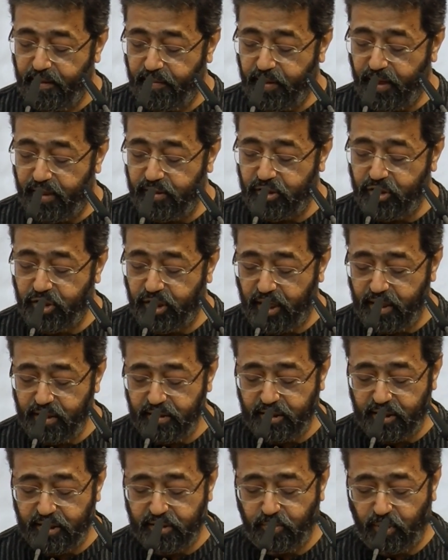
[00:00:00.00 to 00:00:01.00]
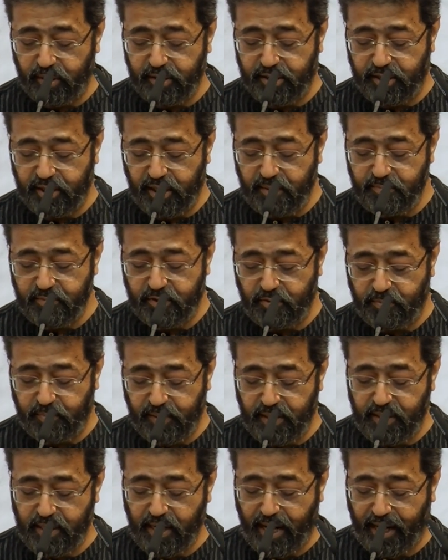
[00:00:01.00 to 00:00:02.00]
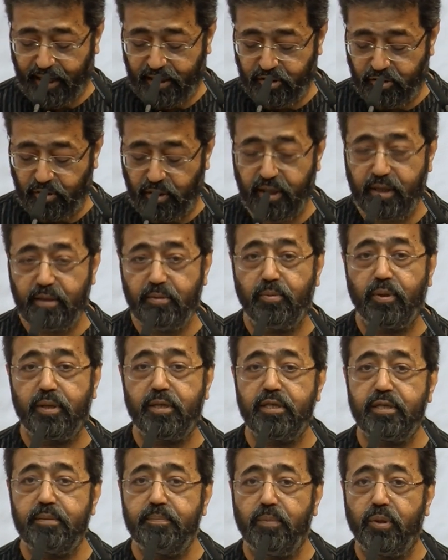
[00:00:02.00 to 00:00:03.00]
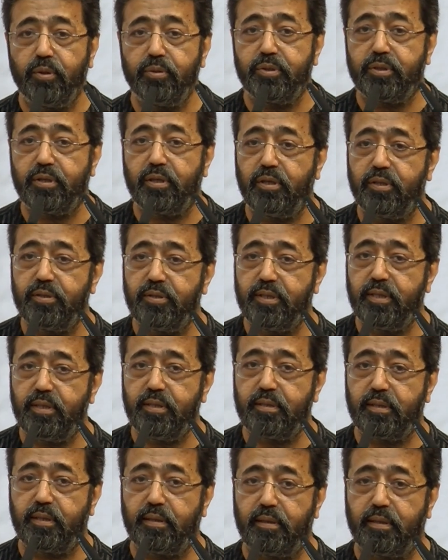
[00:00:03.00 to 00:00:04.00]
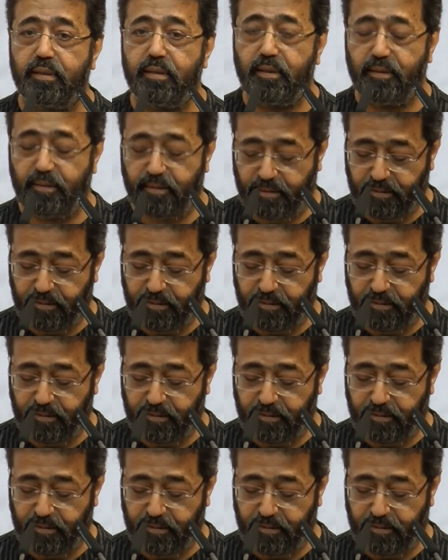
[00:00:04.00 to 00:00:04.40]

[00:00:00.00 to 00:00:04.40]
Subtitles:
then change is what seemed to be actually what is most consistent.